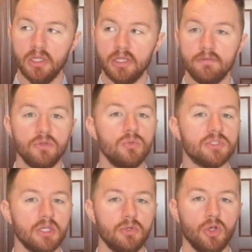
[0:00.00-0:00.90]
if you
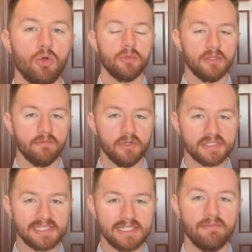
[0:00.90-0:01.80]
sell your home within the
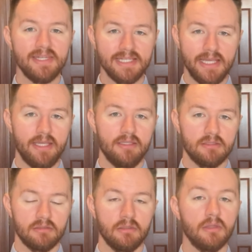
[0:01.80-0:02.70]
first 7
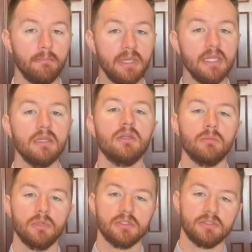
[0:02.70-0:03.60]
days, the median
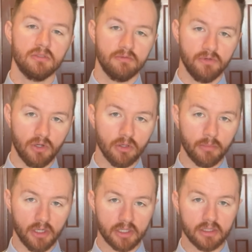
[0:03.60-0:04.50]
numbers for our
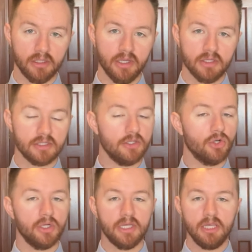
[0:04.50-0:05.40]
market said you're
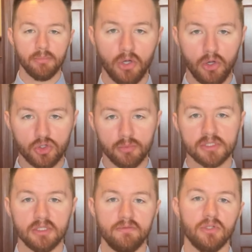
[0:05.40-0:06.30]
going to keep
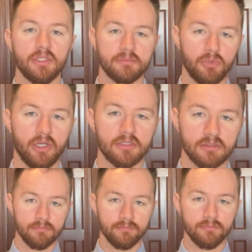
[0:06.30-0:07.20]
100% of your list price.
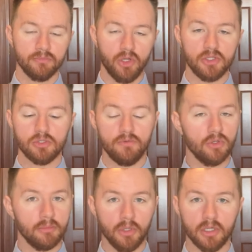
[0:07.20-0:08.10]
All right, so if you're
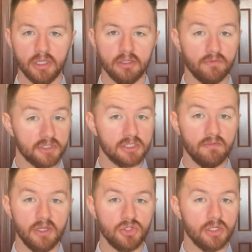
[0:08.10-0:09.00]
on the market, the first
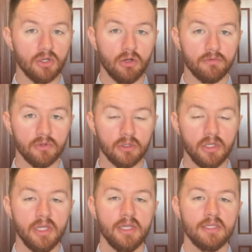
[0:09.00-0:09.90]
7 days you get an offer,
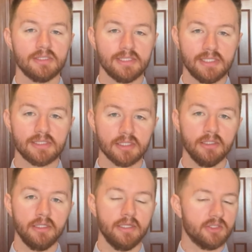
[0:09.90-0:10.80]

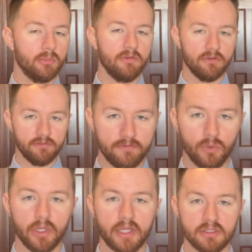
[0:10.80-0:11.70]
statistically, it's going to be for
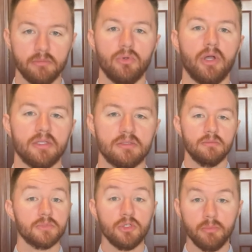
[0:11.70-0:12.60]
full asking price.
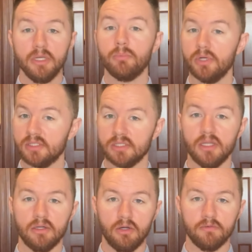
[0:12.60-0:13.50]
It's going to be a pretty
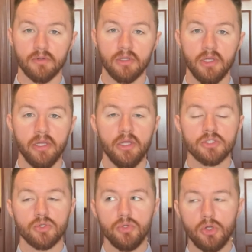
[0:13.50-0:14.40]
solid offer.
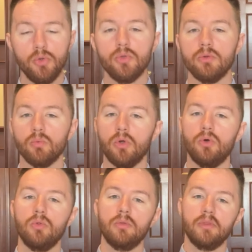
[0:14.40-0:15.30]
So you know you can
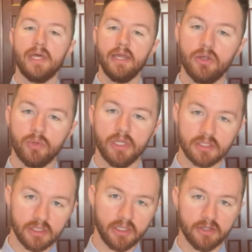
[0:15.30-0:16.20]
roll that equity
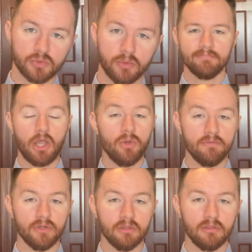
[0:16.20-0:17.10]
into the next one.
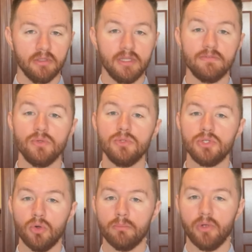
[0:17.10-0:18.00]
However, if you
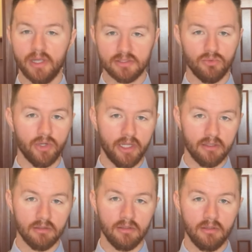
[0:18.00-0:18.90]
don't price it right
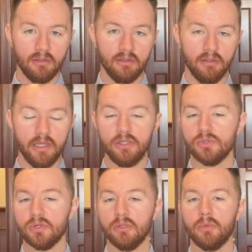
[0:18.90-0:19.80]
and you
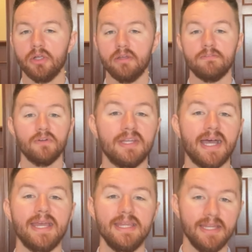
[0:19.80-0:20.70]
sit on the market for
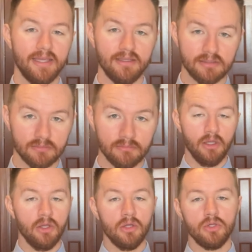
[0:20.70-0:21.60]
90 days,
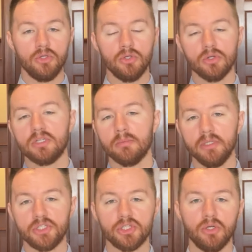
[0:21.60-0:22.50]
you're typically
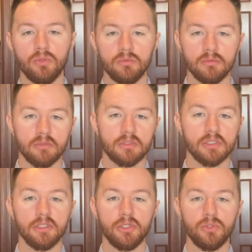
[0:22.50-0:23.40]
shown to
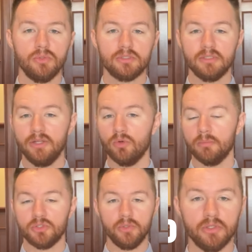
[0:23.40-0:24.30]
lose anywhere
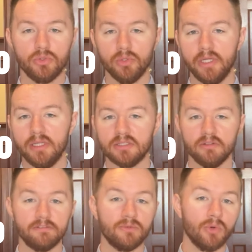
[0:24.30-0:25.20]
between 3 to
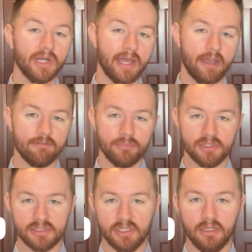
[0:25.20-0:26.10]

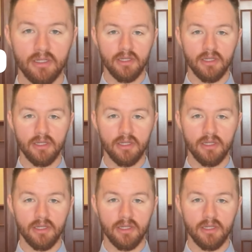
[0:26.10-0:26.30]
4.5%.